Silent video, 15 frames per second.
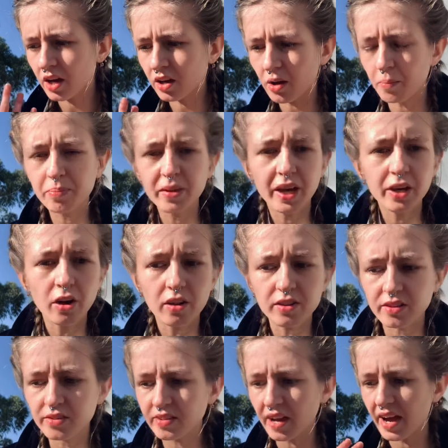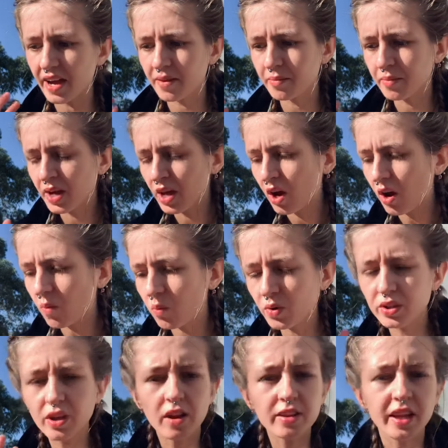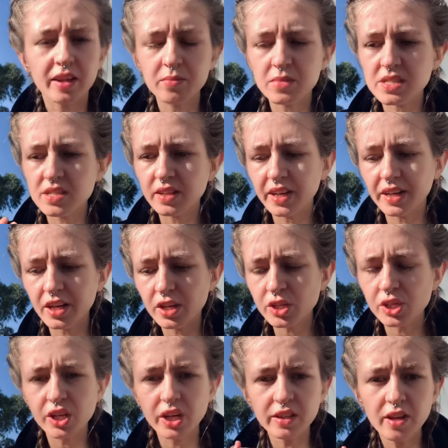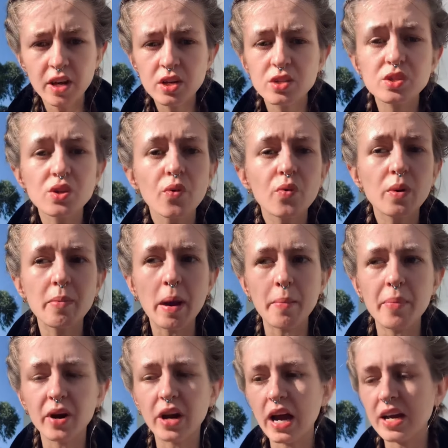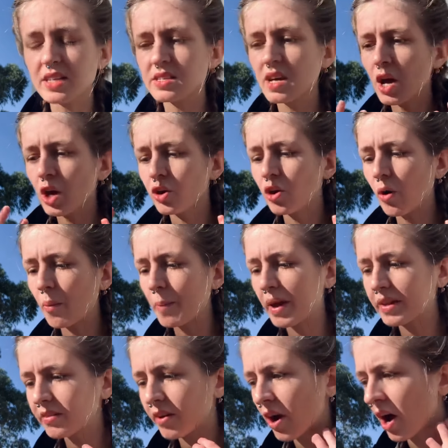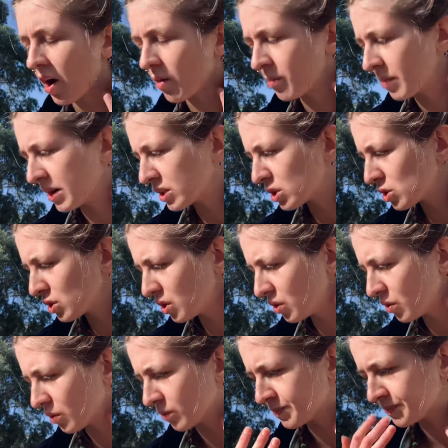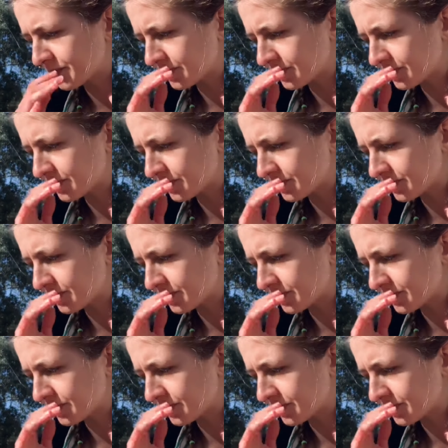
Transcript: complain all the time with all that miscellaneous shit so remember guys no matter how much you